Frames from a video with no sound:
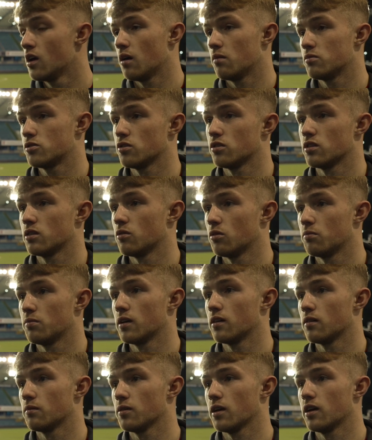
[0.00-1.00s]
I'm sure they won't be
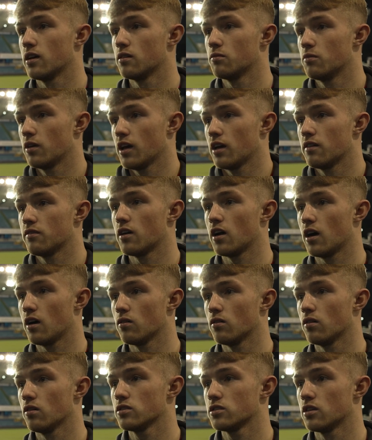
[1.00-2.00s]
complaining, and we gave it
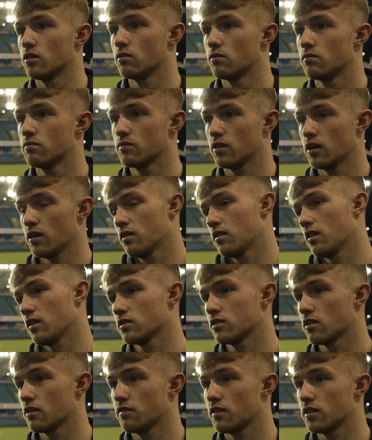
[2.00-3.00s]
our all, so yeah,
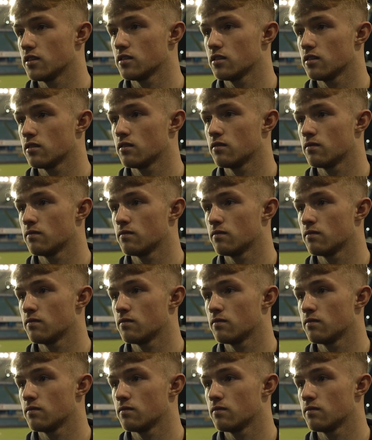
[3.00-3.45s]
thanks to the fans.